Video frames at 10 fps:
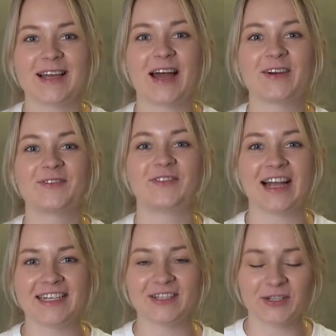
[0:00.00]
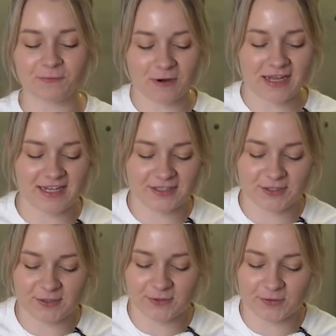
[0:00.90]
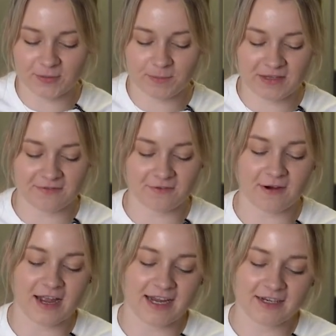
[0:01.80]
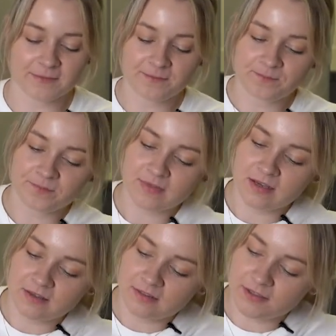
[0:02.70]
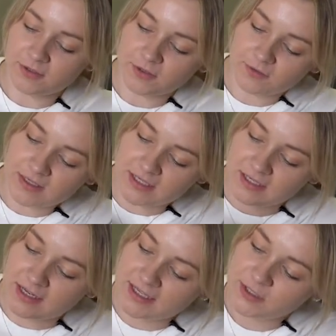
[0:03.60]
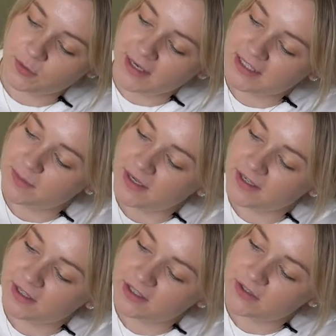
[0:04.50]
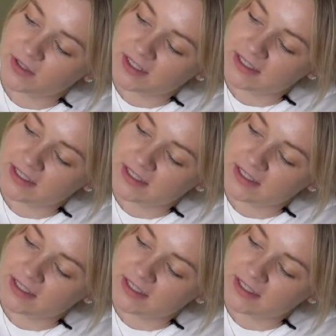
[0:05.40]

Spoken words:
are finally ready to be fried. They're already like twice bigger, as you can